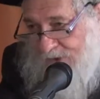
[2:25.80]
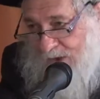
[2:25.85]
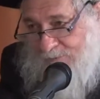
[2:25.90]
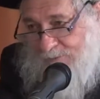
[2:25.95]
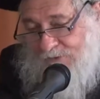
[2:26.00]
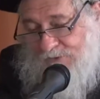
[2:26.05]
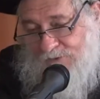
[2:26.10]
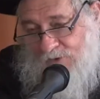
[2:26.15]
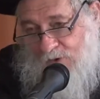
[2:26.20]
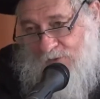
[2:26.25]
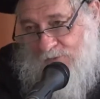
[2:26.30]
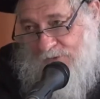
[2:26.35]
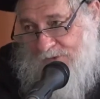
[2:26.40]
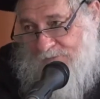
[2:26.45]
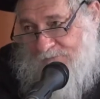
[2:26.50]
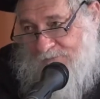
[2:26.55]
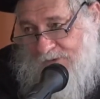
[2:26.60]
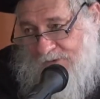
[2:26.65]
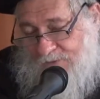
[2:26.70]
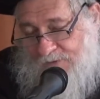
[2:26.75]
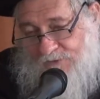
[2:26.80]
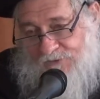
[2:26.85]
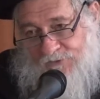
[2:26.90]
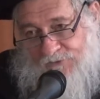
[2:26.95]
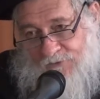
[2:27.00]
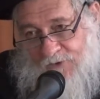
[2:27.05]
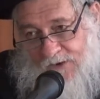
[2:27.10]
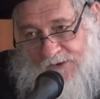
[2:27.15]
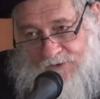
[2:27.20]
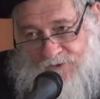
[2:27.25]
Talmud Torah in a very
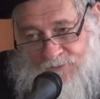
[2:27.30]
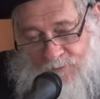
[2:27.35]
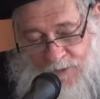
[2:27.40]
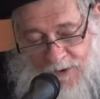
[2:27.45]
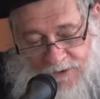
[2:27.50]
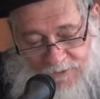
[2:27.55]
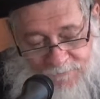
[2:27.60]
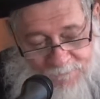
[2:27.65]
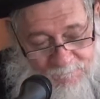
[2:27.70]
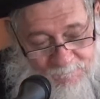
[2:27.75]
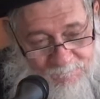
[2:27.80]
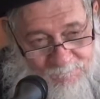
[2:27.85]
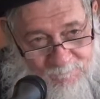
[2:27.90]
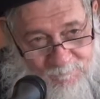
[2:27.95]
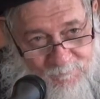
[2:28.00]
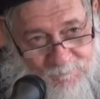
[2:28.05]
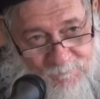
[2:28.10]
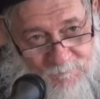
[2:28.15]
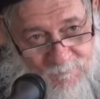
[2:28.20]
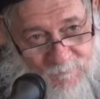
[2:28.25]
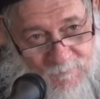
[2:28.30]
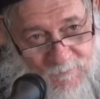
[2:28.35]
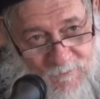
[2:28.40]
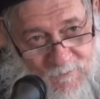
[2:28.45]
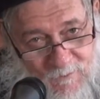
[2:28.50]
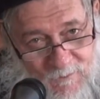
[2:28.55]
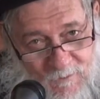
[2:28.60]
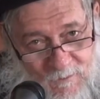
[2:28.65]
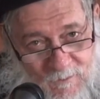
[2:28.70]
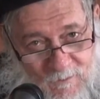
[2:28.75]
strange way.
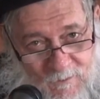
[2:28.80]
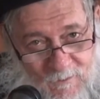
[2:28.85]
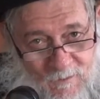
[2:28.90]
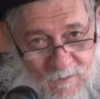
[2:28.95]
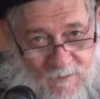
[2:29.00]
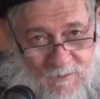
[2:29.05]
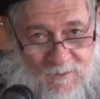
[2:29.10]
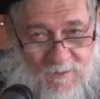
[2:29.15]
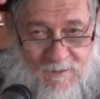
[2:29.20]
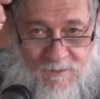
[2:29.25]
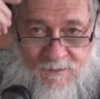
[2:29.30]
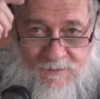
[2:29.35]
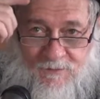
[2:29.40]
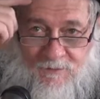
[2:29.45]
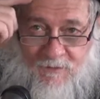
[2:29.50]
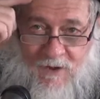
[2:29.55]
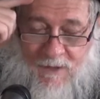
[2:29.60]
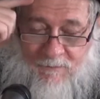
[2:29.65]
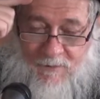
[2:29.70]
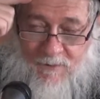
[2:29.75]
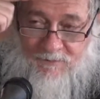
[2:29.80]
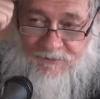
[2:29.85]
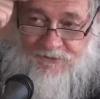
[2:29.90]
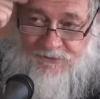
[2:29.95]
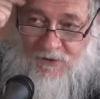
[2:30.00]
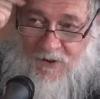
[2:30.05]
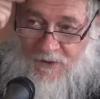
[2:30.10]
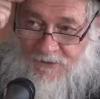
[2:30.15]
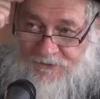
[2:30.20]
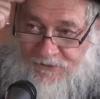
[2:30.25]
The Rambam
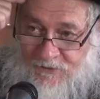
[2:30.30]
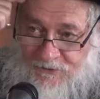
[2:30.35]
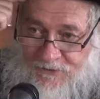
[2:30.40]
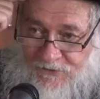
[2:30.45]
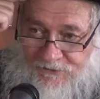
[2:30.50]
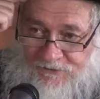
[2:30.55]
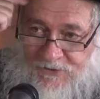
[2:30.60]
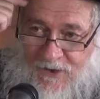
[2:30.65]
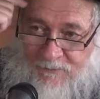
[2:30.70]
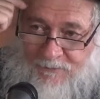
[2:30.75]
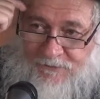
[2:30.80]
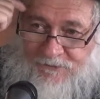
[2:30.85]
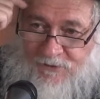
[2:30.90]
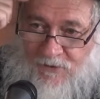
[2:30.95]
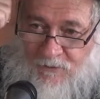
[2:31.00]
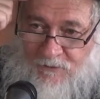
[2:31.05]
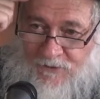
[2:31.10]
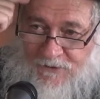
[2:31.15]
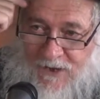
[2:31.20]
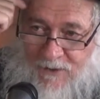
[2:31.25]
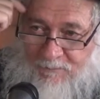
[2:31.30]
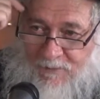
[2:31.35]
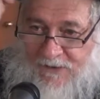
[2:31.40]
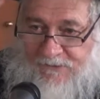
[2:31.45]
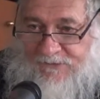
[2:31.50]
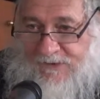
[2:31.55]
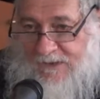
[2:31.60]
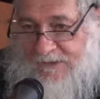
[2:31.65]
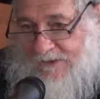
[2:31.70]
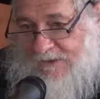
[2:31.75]
starts Hilchos Talmud Torah not by
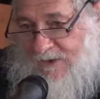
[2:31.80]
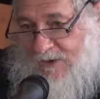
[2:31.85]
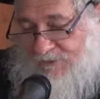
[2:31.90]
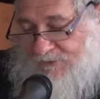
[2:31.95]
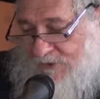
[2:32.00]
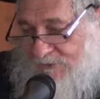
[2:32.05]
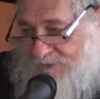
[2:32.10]
telling us